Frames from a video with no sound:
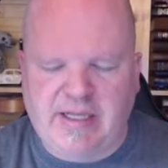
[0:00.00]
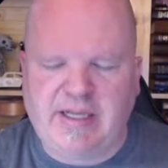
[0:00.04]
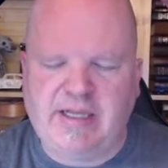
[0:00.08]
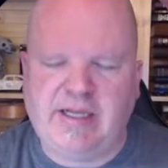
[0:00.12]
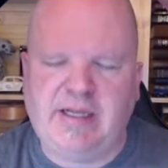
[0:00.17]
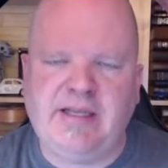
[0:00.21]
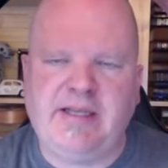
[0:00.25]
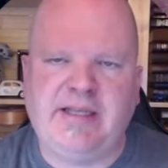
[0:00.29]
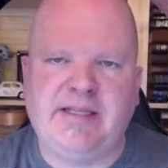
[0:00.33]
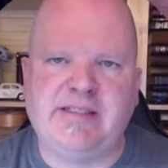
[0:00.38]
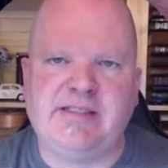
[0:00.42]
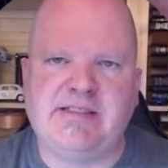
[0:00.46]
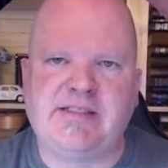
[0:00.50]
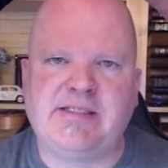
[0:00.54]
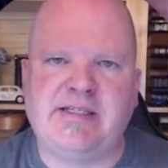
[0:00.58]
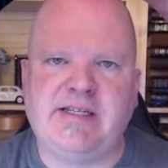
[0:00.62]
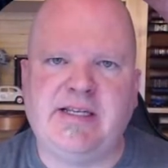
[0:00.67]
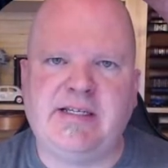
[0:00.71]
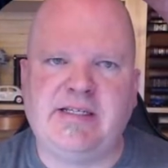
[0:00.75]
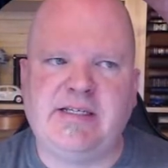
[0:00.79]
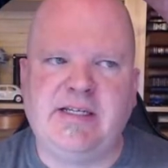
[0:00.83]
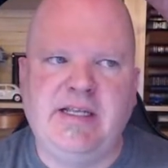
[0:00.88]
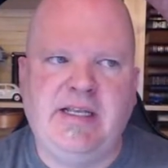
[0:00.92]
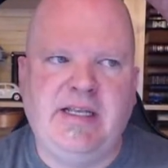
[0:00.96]
is
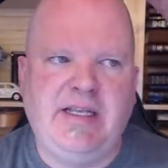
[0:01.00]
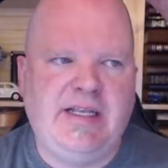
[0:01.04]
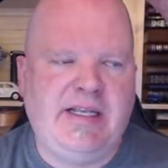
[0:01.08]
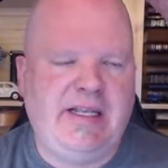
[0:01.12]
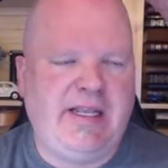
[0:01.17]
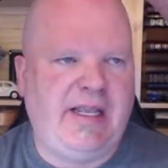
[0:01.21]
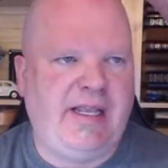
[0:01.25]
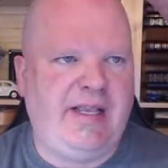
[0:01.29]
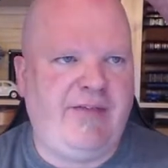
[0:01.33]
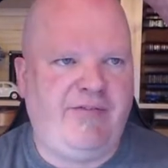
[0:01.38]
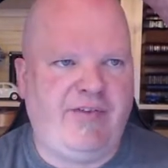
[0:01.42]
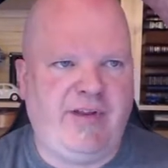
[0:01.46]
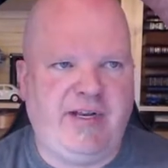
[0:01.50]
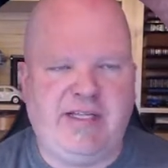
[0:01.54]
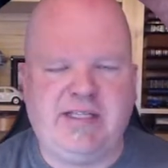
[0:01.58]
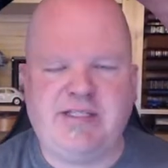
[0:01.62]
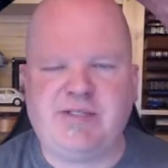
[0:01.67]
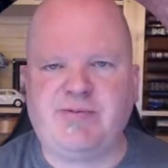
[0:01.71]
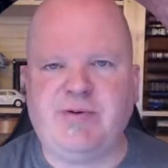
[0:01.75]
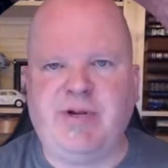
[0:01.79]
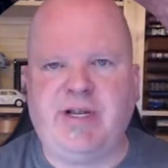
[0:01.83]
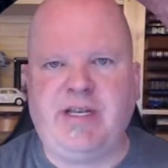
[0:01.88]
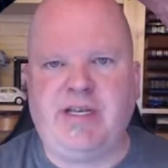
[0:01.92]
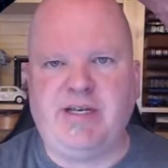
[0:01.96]
if it is
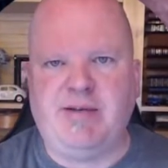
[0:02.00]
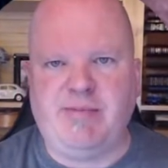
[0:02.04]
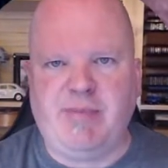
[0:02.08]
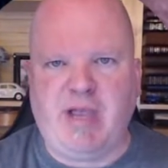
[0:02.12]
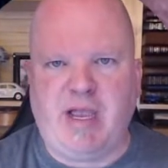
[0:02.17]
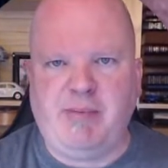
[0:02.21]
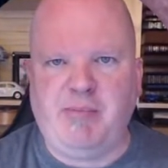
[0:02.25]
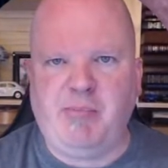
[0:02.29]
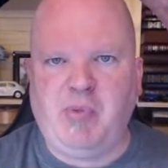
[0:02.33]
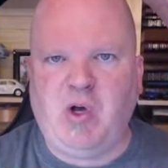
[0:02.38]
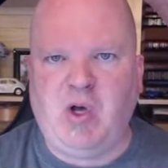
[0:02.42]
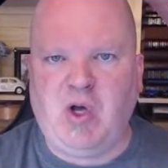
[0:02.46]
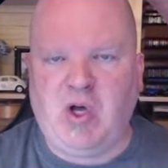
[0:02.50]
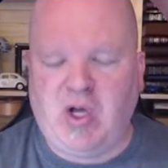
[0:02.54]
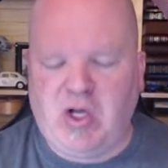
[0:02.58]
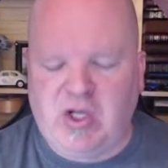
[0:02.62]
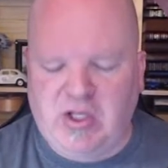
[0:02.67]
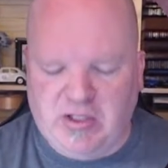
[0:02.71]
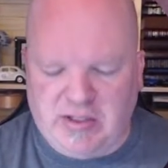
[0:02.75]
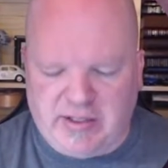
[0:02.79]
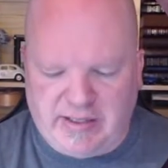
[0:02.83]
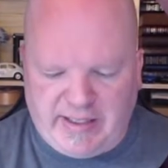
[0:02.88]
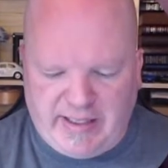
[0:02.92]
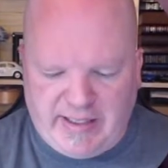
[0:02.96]
written by
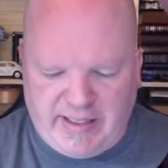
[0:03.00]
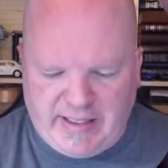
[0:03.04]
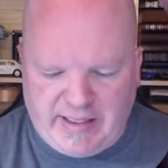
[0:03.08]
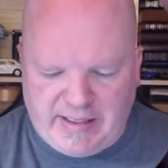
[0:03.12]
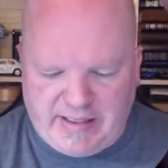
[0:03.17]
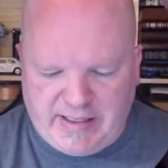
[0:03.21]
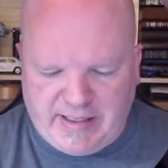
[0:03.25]
Paul, it's